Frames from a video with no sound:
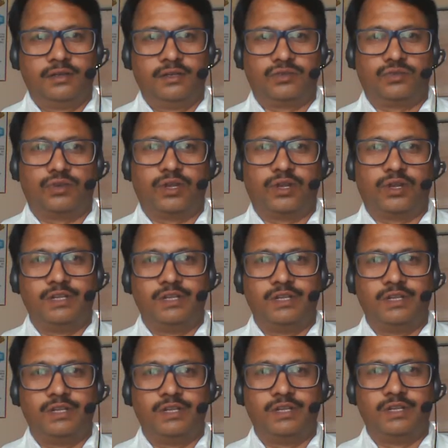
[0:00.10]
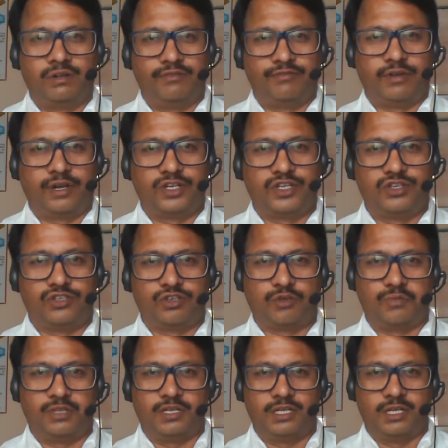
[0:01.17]
Today we will see about the functions
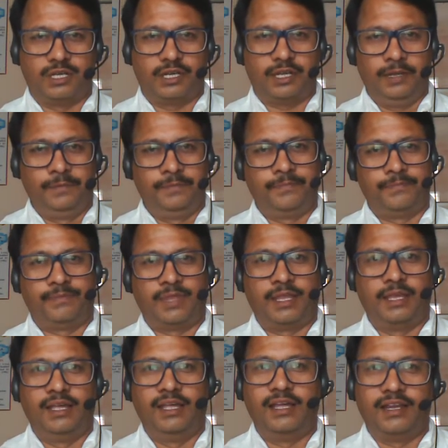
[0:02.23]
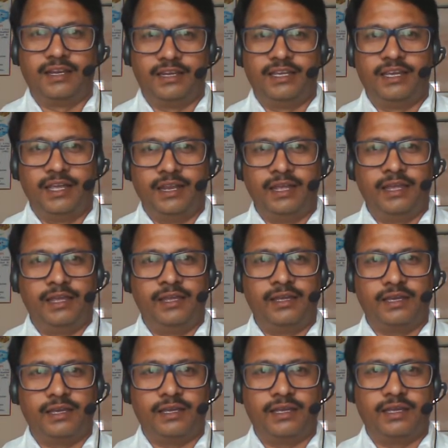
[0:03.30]
of the DNA. DNA
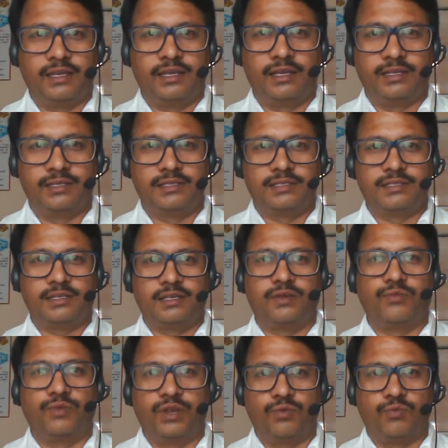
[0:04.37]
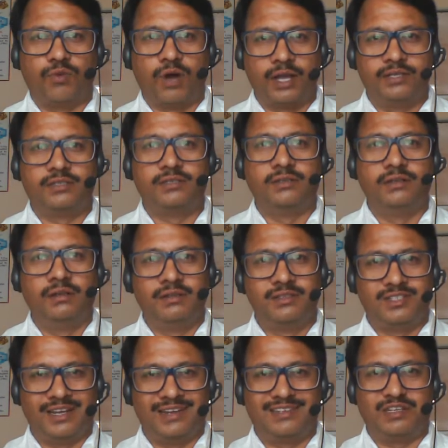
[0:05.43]
is a very vital
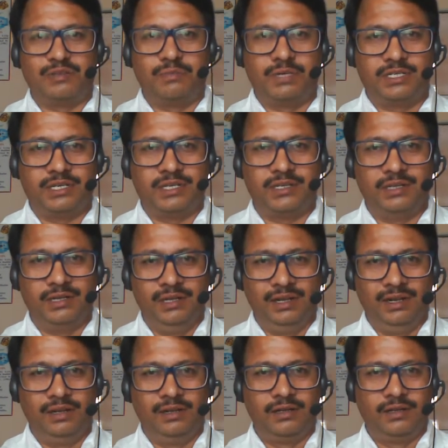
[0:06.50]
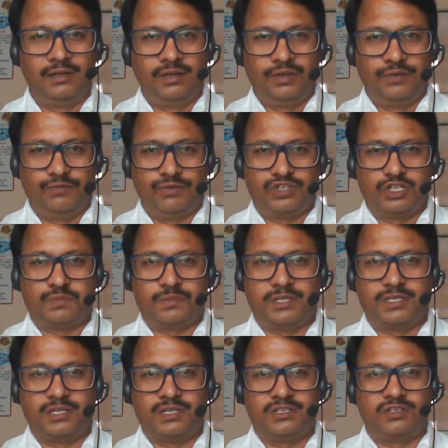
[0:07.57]
genetic material which is
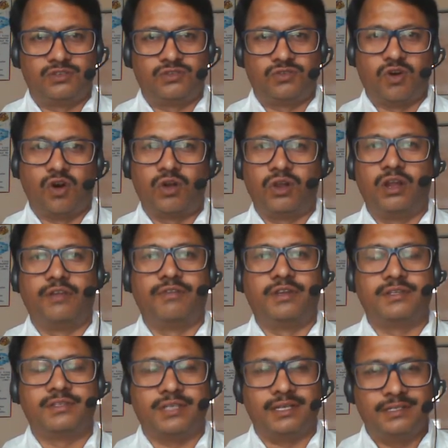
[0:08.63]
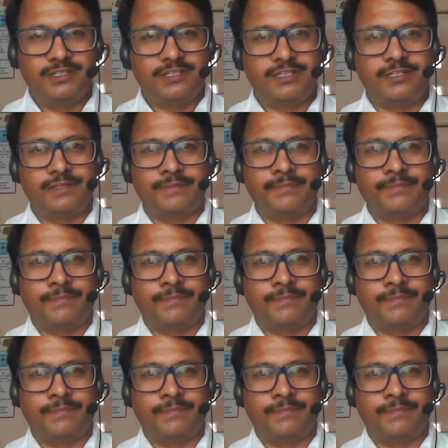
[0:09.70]
present into all living cells,